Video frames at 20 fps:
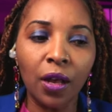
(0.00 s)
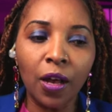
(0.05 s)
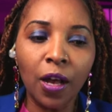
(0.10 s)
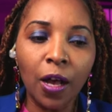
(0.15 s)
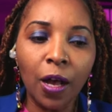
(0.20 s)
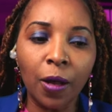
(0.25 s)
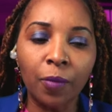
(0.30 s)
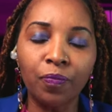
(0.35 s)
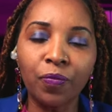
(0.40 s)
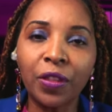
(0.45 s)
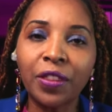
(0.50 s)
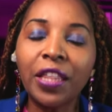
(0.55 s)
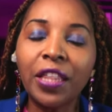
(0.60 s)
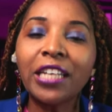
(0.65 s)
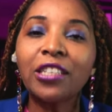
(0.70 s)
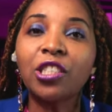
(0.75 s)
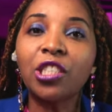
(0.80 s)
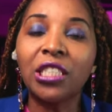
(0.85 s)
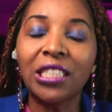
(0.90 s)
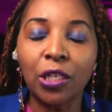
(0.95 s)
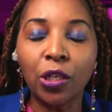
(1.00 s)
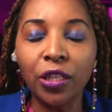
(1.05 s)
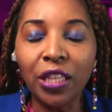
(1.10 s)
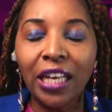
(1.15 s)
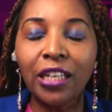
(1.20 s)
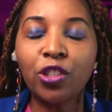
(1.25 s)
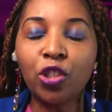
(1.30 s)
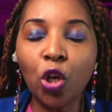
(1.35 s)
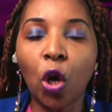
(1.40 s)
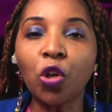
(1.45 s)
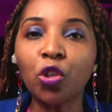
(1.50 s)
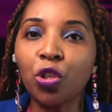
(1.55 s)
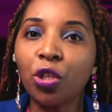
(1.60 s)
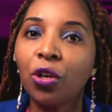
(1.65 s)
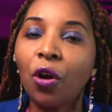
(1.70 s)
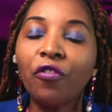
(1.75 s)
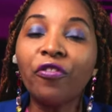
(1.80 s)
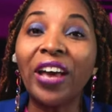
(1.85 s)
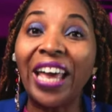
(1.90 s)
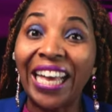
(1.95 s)
uh, the the
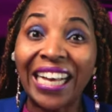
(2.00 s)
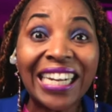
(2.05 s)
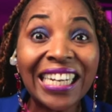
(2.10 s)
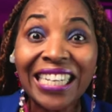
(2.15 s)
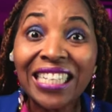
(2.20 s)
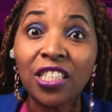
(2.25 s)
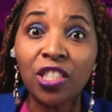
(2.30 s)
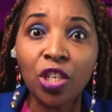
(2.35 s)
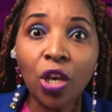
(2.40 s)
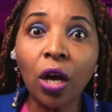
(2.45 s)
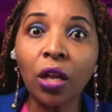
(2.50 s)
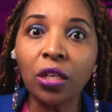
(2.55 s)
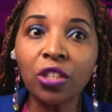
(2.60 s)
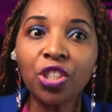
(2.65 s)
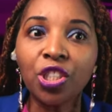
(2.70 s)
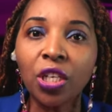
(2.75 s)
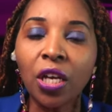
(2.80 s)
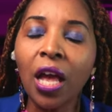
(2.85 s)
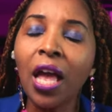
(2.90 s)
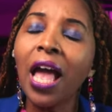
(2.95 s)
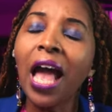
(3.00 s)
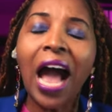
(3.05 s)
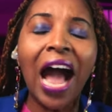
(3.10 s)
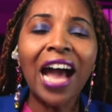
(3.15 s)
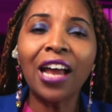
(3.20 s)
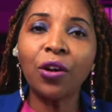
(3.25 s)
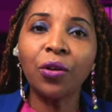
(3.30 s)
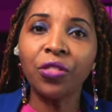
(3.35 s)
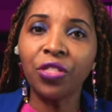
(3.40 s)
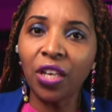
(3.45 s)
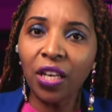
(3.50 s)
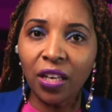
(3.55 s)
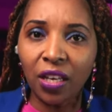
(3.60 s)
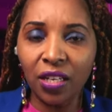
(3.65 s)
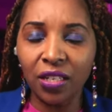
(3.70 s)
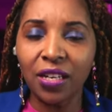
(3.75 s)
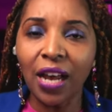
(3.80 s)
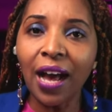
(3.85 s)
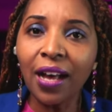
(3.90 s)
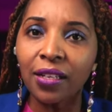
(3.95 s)
doctrine of ecclesiology? I don't
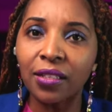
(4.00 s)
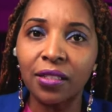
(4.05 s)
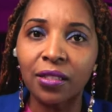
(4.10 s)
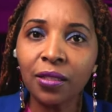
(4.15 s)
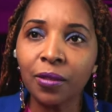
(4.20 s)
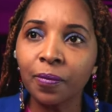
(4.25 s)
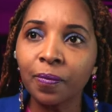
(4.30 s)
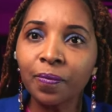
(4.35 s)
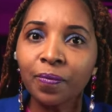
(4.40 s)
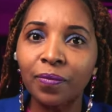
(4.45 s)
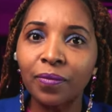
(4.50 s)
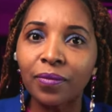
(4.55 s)
think he does.